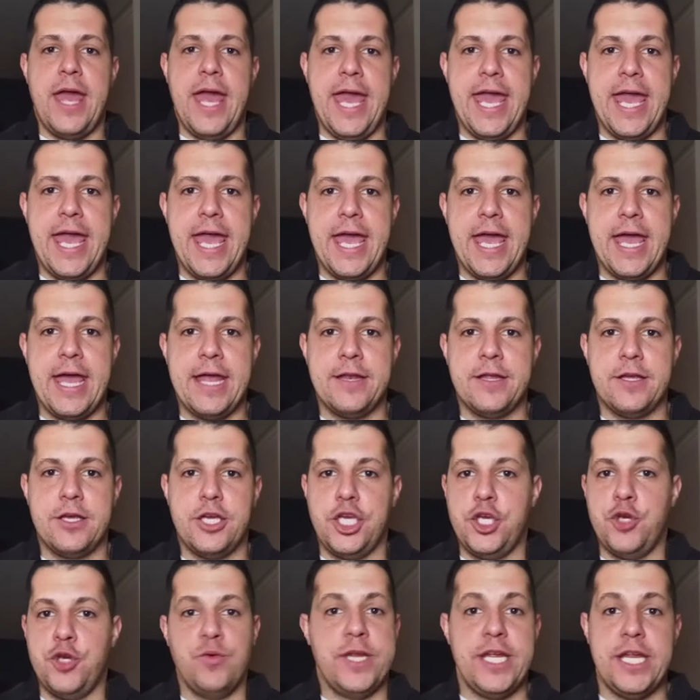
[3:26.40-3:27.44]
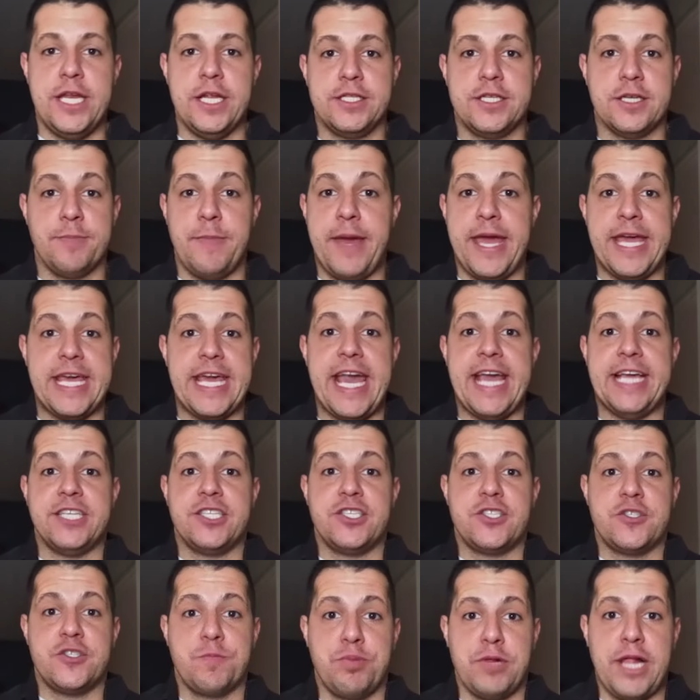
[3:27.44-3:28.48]
and you needed to make a
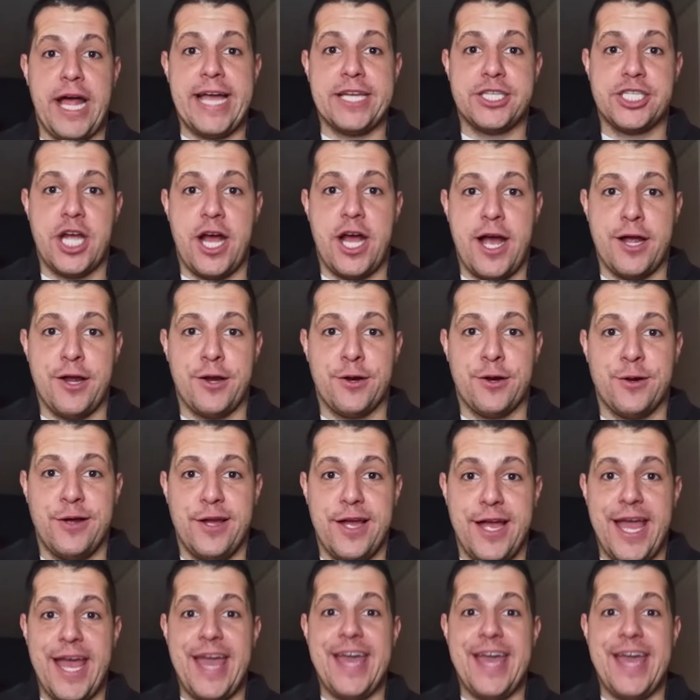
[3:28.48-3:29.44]
splash hire.